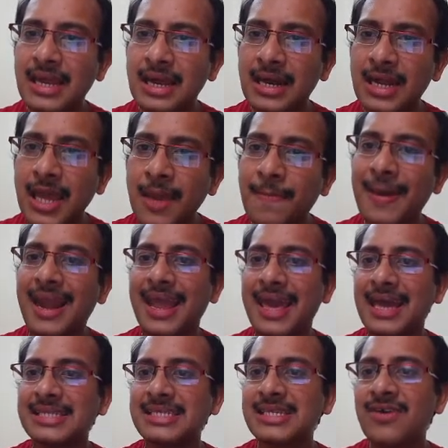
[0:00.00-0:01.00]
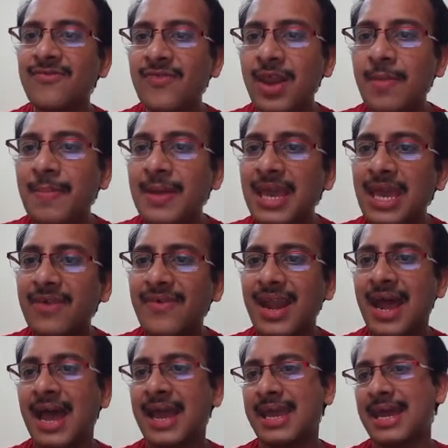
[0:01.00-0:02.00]
deeper layers will be even
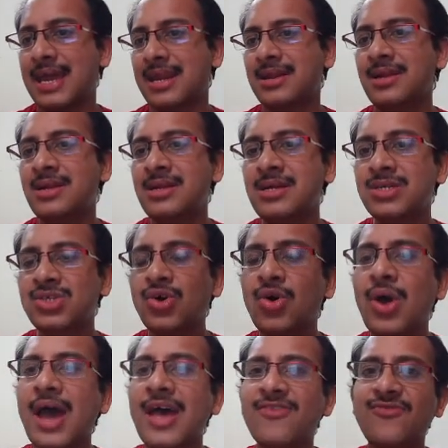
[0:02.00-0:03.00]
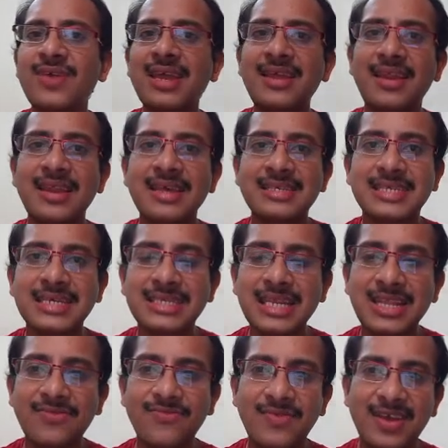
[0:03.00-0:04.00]
higher. So as we discussed
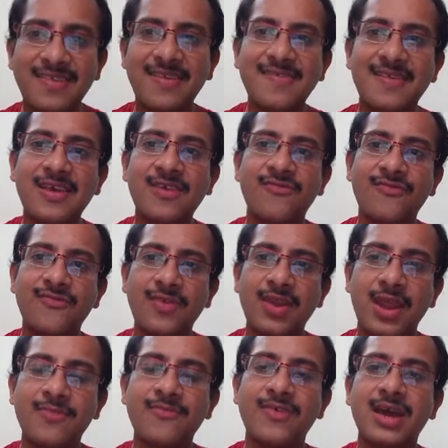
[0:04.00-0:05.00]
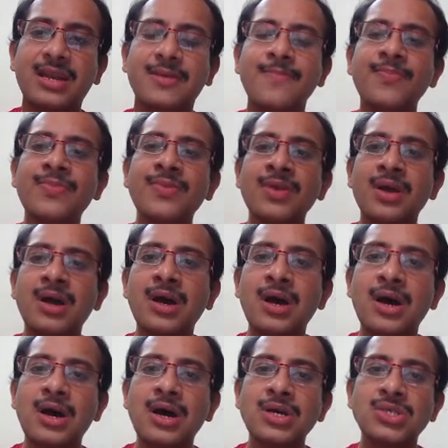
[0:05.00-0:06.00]
in VZZ framework,
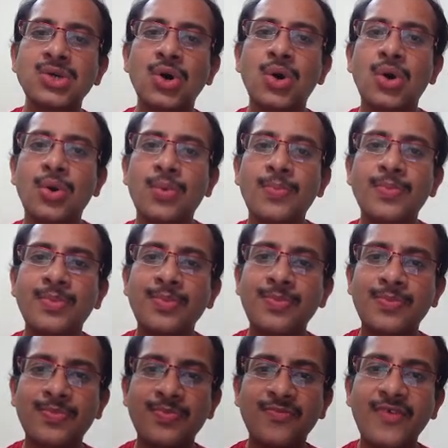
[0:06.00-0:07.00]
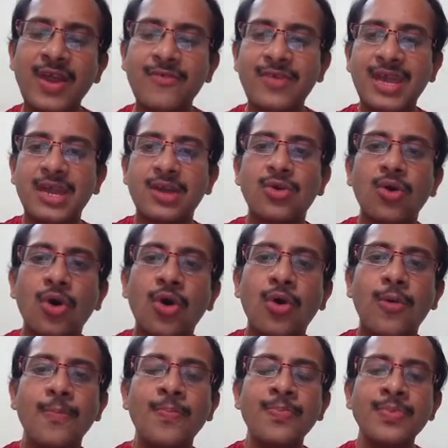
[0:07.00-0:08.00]
when we
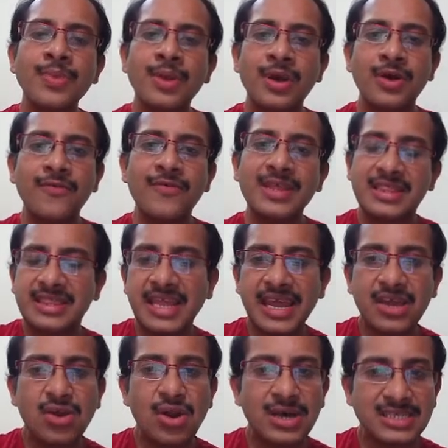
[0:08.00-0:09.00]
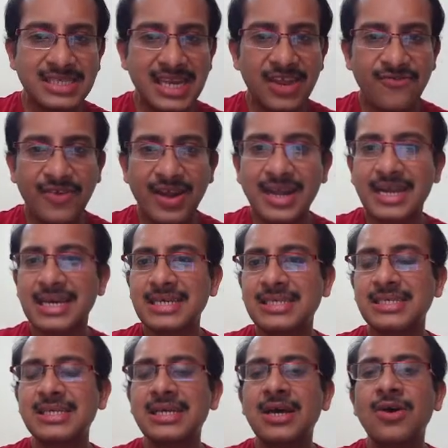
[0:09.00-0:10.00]
go with 3x3
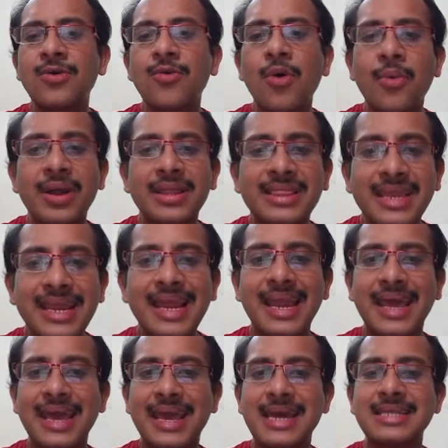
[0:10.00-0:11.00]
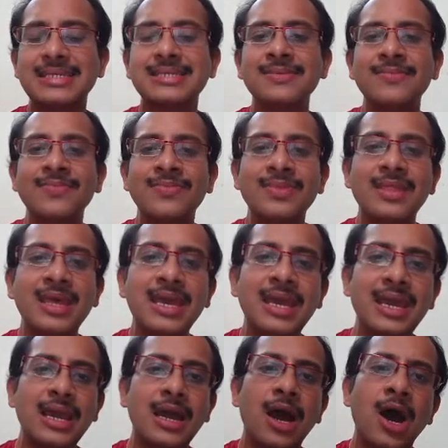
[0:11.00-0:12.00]
filters over 3 layers, the